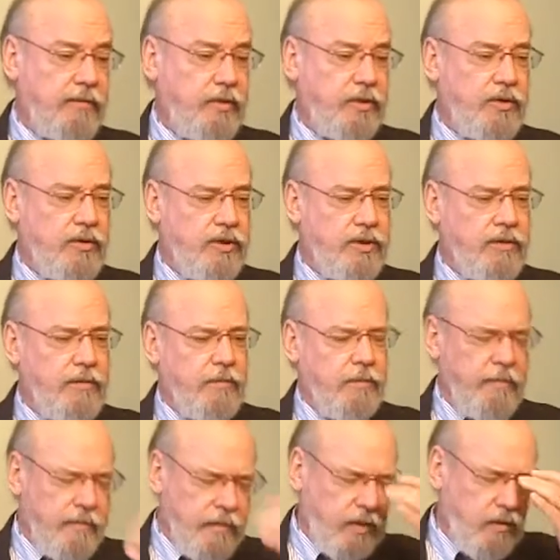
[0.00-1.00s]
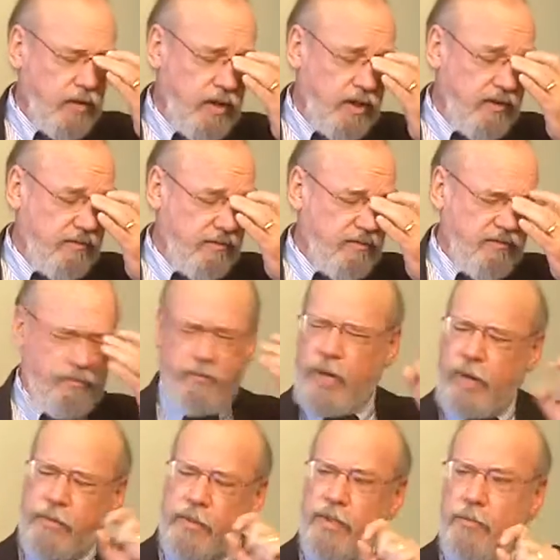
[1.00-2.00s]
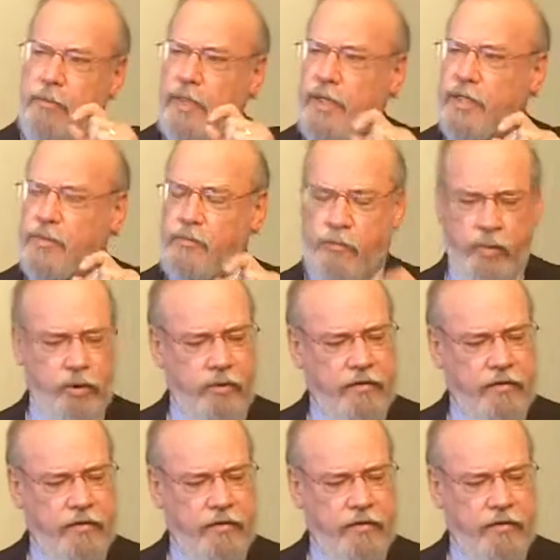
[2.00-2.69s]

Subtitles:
which is one of the probably the biggest